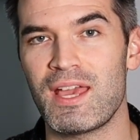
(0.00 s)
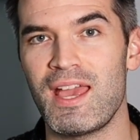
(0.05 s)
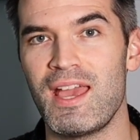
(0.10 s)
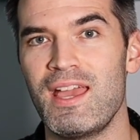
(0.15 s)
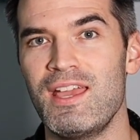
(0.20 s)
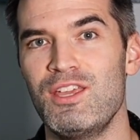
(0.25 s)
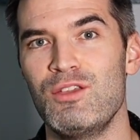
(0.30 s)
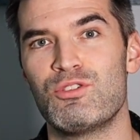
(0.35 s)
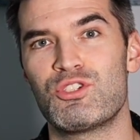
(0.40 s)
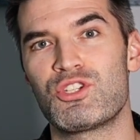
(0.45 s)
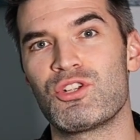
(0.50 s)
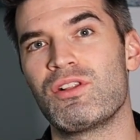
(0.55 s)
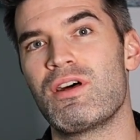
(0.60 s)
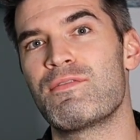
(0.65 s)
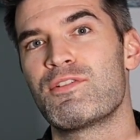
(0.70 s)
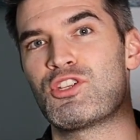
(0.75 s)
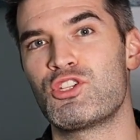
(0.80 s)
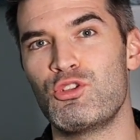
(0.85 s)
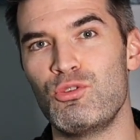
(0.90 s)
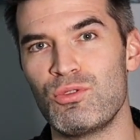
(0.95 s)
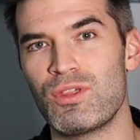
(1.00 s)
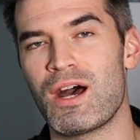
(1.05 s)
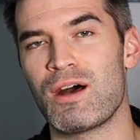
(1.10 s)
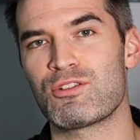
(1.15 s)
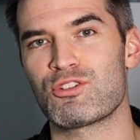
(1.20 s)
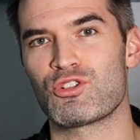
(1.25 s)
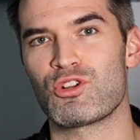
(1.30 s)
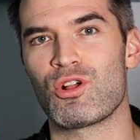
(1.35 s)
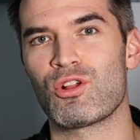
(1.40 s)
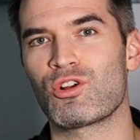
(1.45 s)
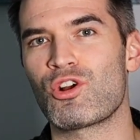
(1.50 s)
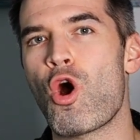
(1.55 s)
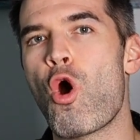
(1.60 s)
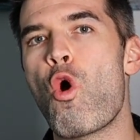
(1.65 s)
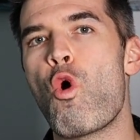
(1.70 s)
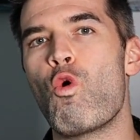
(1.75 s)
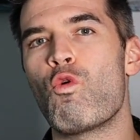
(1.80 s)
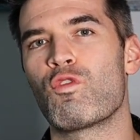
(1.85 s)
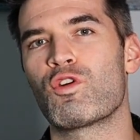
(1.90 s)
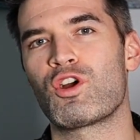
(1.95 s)
You still have a $2,000
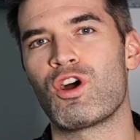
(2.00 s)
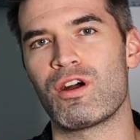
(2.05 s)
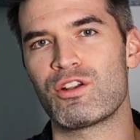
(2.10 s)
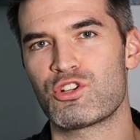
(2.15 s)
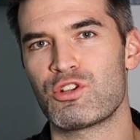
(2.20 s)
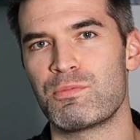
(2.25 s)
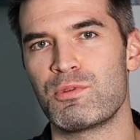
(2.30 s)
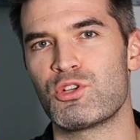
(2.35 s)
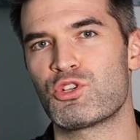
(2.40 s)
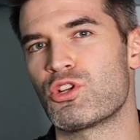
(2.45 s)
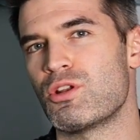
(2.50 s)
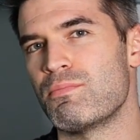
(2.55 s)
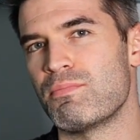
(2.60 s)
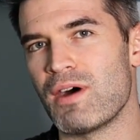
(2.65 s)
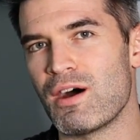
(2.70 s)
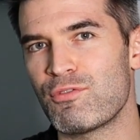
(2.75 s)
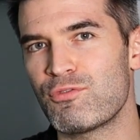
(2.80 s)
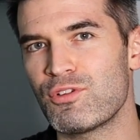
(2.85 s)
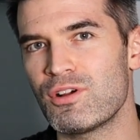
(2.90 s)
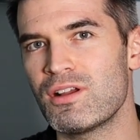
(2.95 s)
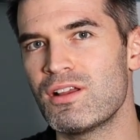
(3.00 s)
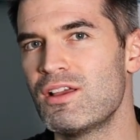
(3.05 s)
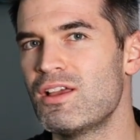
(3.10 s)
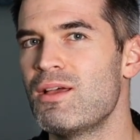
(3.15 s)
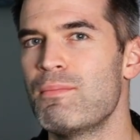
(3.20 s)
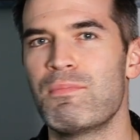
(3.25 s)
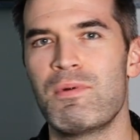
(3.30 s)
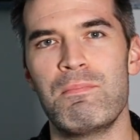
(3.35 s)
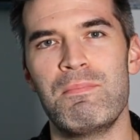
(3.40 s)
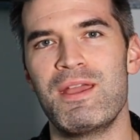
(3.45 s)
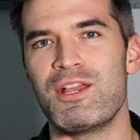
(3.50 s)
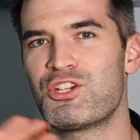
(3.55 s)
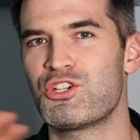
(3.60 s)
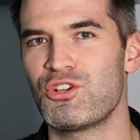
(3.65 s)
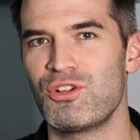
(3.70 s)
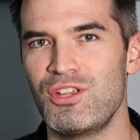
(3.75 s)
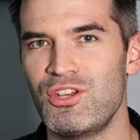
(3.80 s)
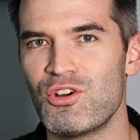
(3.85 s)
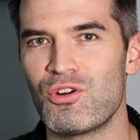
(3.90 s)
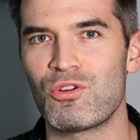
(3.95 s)
overcontribution buffer, but make sure you
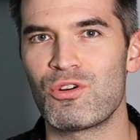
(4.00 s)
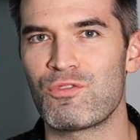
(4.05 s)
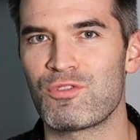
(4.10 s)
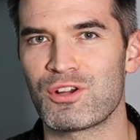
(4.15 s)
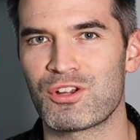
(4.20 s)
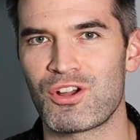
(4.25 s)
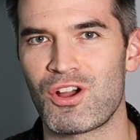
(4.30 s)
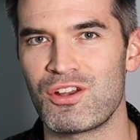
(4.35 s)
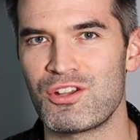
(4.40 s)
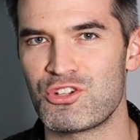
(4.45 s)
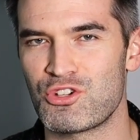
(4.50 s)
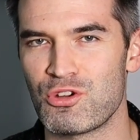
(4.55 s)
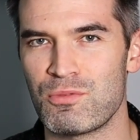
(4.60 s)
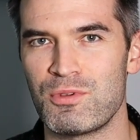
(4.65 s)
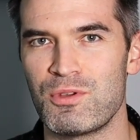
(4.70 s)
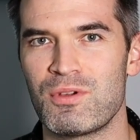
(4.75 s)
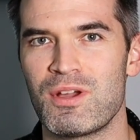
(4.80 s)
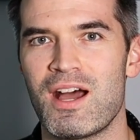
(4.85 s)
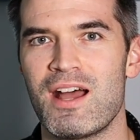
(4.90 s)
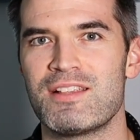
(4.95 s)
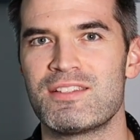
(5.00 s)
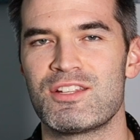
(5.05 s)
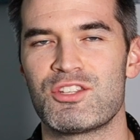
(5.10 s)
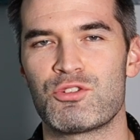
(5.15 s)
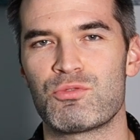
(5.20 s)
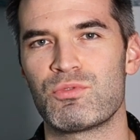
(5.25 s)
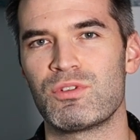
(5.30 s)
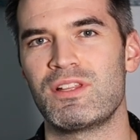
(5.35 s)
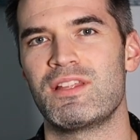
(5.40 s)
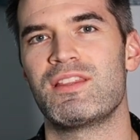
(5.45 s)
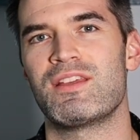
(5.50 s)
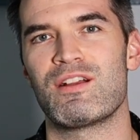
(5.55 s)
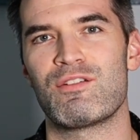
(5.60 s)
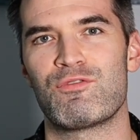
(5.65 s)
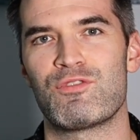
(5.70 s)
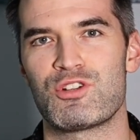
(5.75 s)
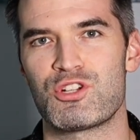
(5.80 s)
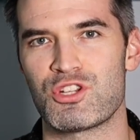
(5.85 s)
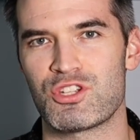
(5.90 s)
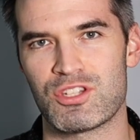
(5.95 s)
don't overcontribute, guys. It's really there for
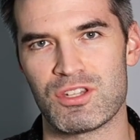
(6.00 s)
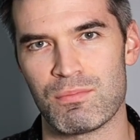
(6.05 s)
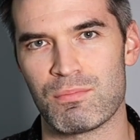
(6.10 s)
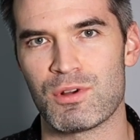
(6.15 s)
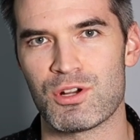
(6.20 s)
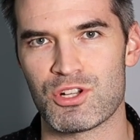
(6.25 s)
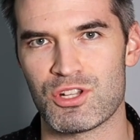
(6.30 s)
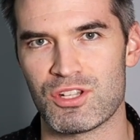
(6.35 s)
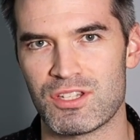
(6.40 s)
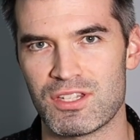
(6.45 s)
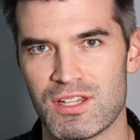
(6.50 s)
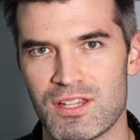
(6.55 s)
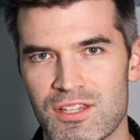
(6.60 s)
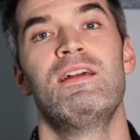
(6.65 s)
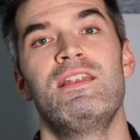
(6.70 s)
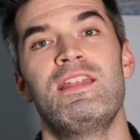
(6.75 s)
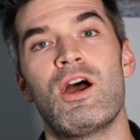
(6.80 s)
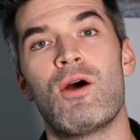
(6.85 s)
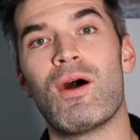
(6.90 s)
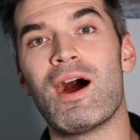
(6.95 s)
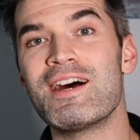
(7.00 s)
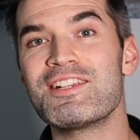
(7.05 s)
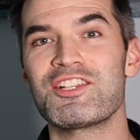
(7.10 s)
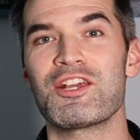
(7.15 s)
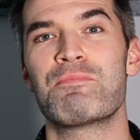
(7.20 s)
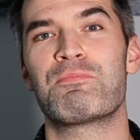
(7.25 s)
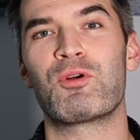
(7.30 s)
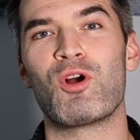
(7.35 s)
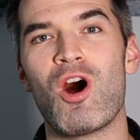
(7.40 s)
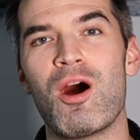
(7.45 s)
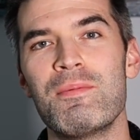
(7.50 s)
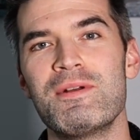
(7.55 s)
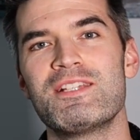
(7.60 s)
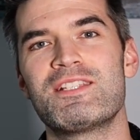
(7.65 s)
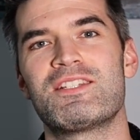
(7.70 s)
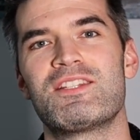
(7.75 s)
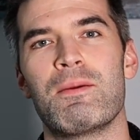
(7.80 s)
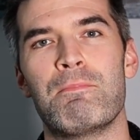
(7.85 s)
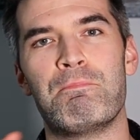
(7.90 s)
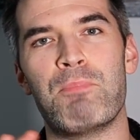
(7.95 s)
just emergencies. Now, as I promised, the
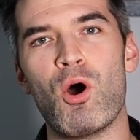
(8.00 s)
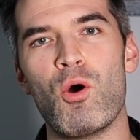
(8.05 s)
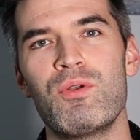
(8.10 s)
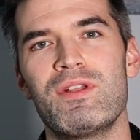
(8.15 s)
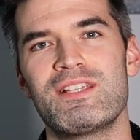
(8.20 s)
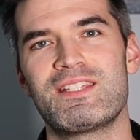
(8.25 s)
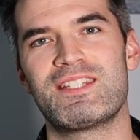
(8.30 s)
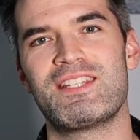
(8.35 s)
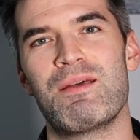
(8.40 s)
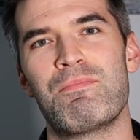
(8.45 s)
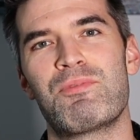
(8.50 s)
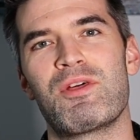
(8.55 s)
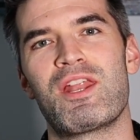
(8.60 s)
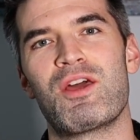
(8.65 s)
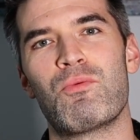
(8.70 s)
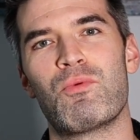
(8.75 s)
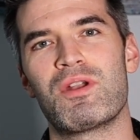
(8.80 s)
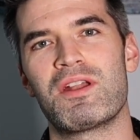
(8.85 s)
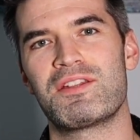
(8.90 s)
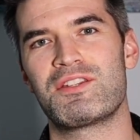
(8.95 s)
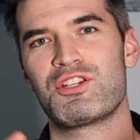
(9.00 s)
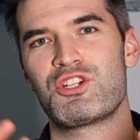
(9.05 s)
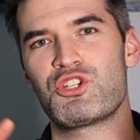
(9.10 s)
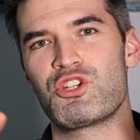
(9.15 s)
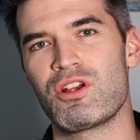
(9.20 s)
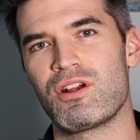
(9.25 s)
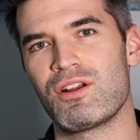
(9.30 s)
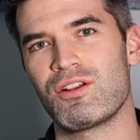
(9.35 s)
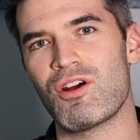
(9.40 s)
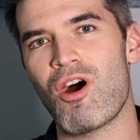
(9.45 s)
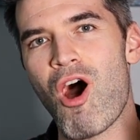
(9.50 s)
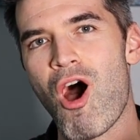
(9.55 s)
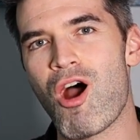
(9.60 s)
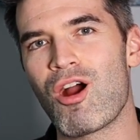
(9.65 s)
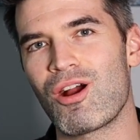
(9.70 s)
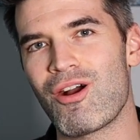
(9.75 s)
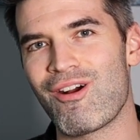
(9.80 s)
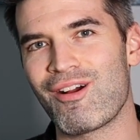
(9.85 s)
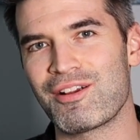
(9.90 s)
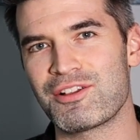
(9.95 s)
bonus tip that I wanted to share on
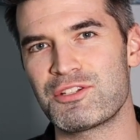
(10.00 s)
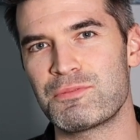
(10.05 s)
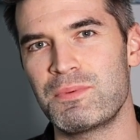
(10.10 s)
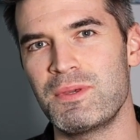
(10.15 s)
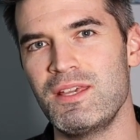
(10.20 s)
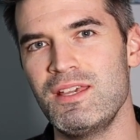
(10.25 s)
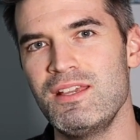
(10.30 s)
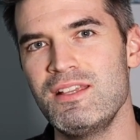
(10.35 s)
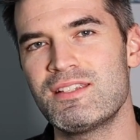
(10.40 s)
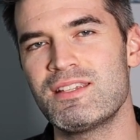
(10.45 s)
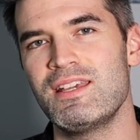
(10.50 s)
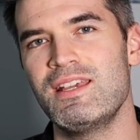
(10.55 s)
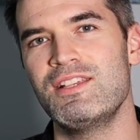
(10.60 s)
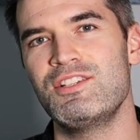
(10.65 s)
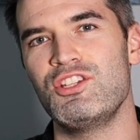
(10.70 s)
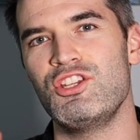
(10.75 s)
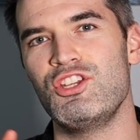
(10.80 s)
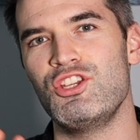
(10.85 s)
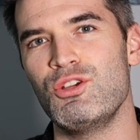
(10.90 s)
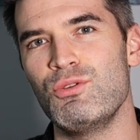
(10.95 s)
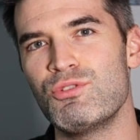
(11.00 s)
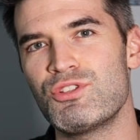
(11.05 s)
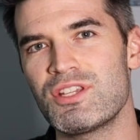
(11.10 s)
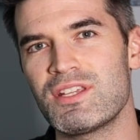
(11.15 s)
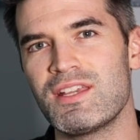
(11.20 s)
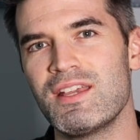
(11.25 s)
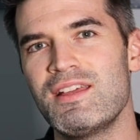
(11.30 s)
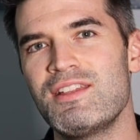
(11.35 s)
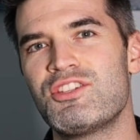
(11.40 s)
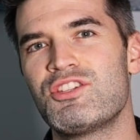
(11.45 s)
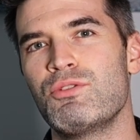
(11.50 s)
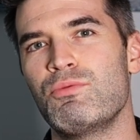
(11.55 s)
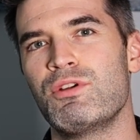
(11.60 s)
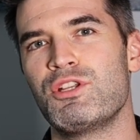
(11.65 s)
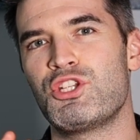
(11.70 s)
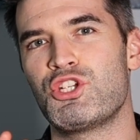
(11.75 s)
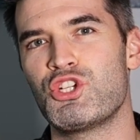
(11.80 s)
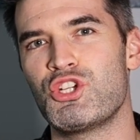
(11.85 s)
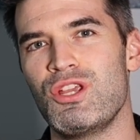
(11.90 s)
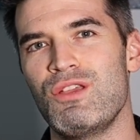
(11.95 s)
RRSPs is using it to
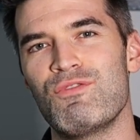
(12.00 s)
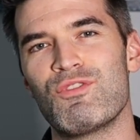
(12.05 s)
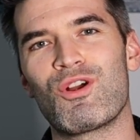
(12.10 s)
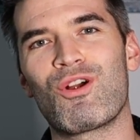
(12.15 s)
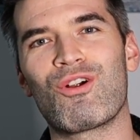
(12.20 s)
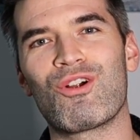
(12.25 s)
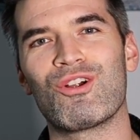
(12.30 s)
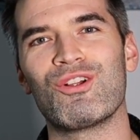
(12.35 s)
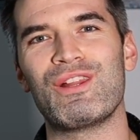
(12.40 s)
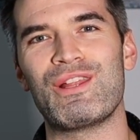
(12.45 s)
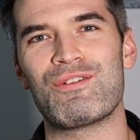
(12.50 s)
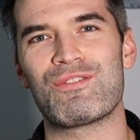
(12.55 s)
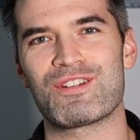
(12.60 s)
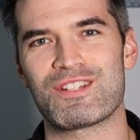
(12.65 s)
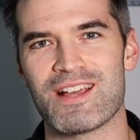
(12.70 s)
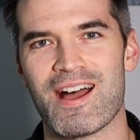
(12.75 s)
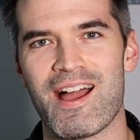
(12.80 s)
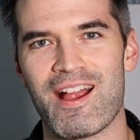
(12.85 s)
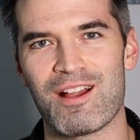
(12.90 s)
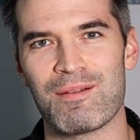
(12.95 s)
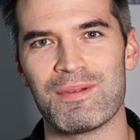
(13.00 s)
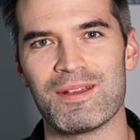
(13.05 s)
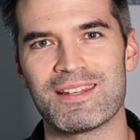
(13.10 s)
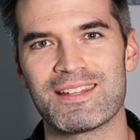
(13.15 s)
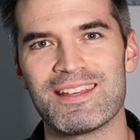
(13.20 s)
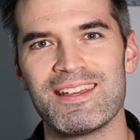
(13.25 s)
achieve early retirement.